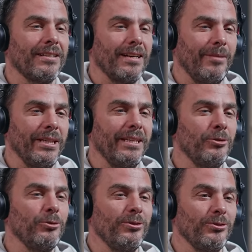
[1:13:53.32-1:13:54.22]
coming
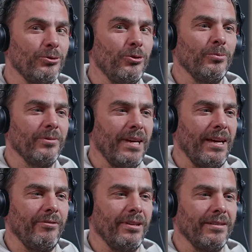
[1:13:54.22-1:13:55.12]
into this room,
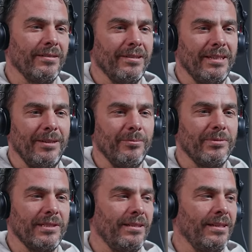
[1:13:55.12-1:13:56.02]
having him
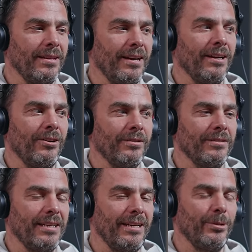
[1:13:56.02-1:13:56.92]
sitting there on
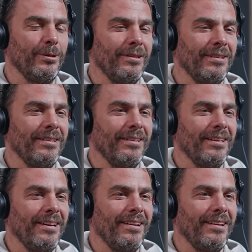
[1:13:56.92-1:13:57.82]
the table.
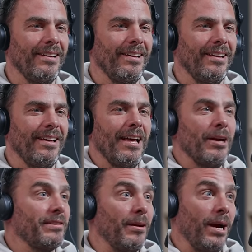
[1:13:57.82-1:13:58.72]

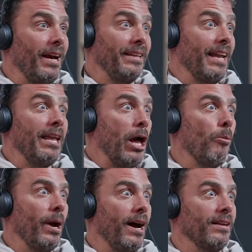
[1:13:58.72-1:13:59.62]
So my, and now
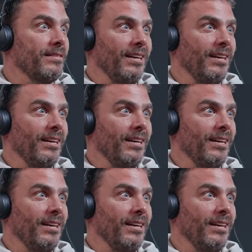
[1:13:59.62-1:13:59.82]
my heart